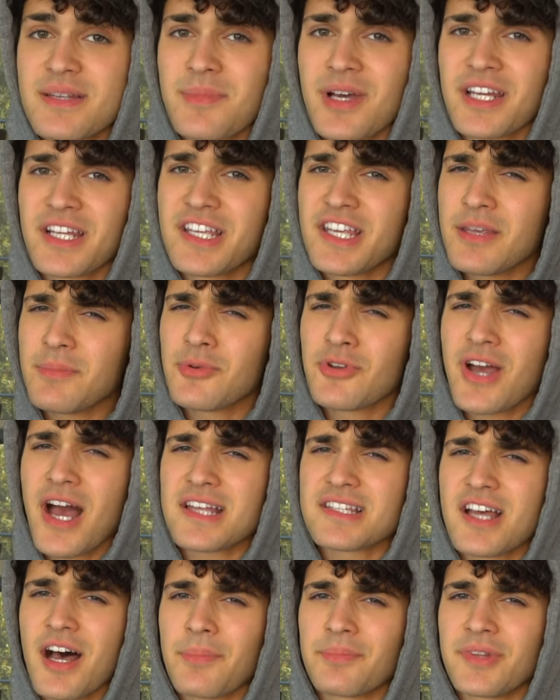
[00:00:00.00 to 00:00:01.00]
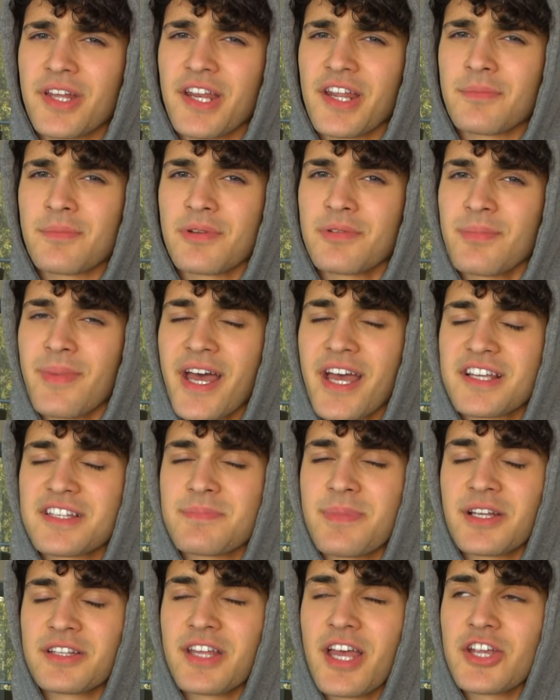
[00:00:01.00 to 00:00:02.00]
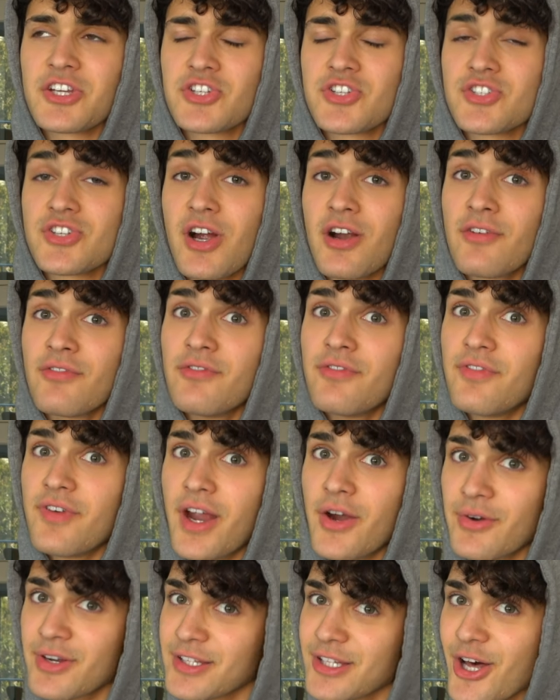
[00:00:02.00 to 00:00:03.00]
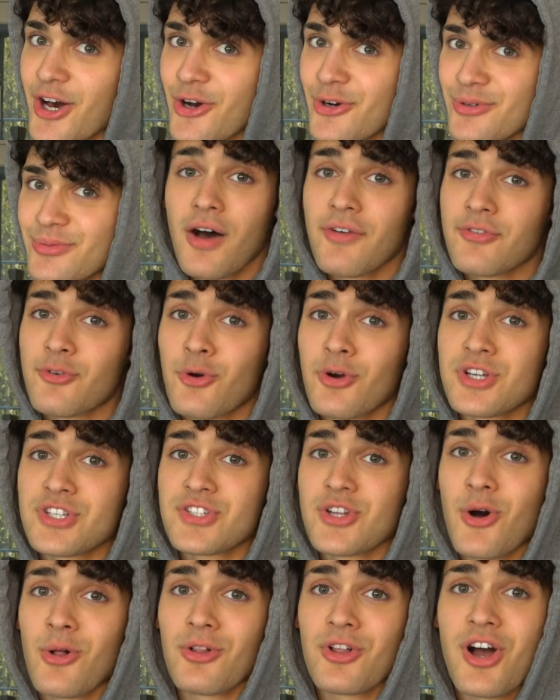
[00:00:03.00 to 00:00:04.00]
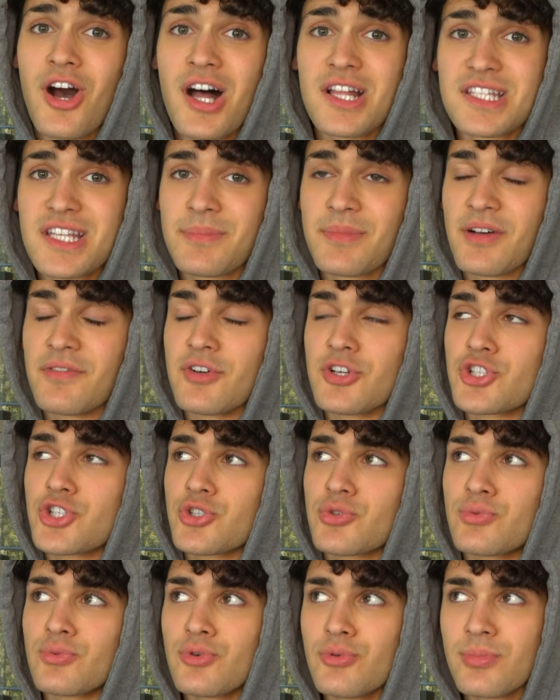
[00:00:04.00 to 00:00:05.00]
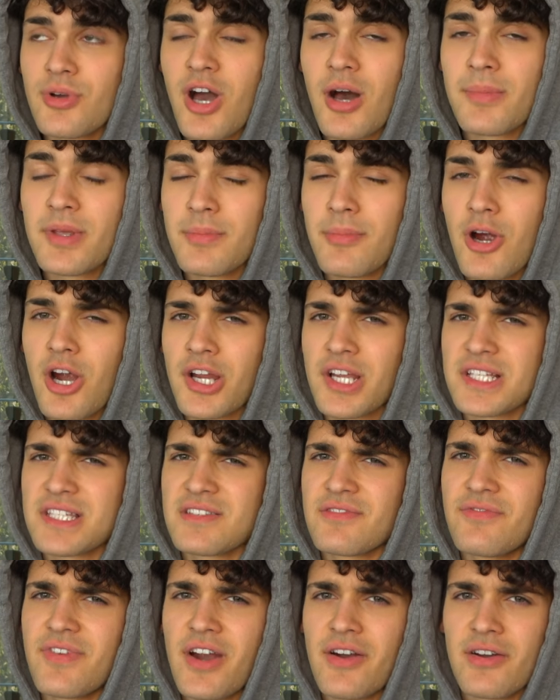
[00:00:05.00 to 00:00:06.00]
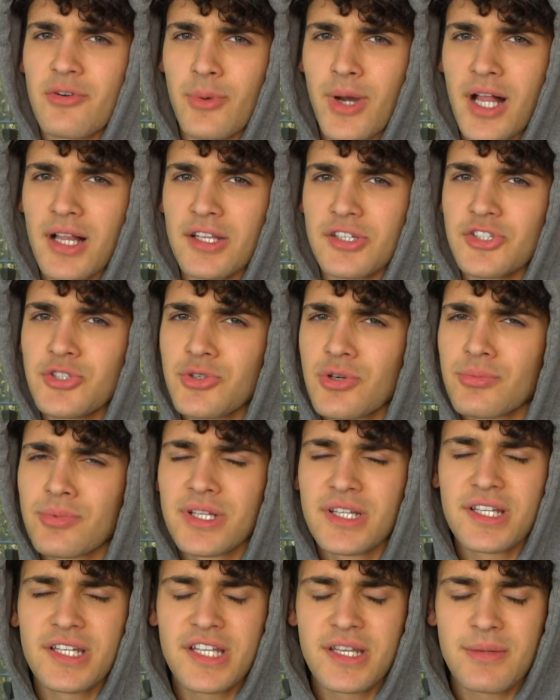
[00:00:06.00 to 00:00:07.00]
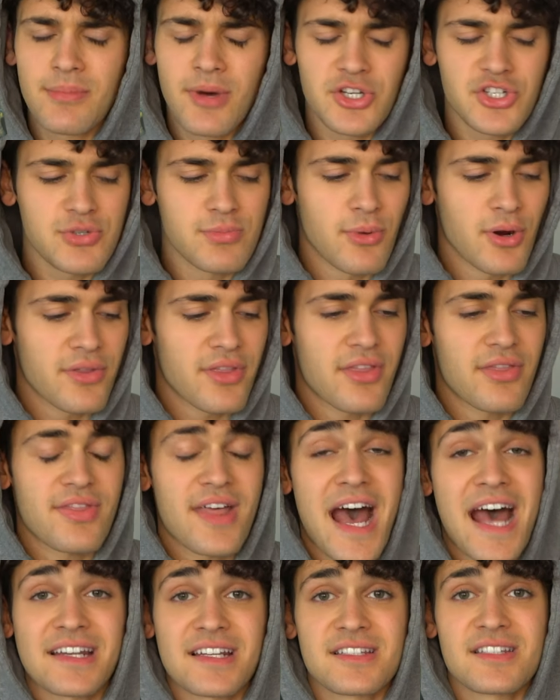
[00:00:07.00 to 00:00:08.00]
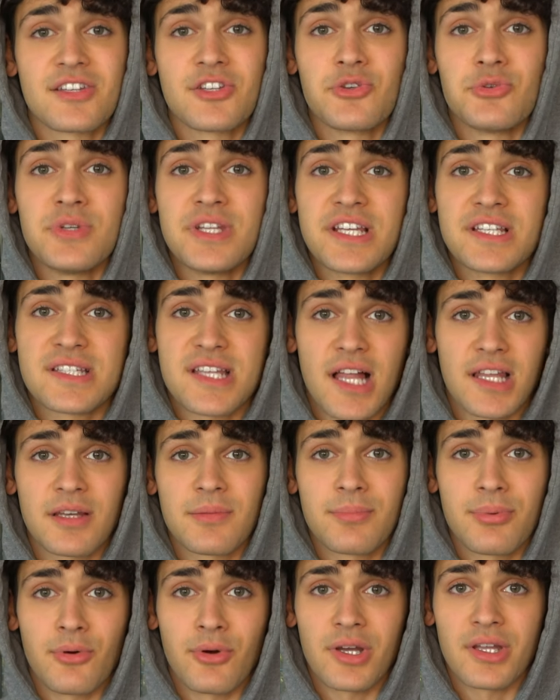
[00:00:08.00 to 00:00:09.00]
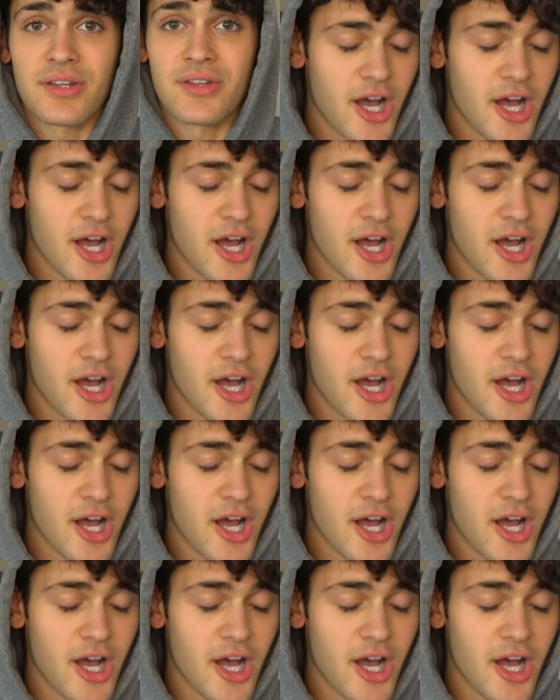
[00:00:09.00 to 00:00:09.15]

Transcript: I'm gonna keep you guys updated, but my expectations are very low. Of course, the whole concept of a shroom gummy markets very well, and you don't really need much more than that as a unique selling point.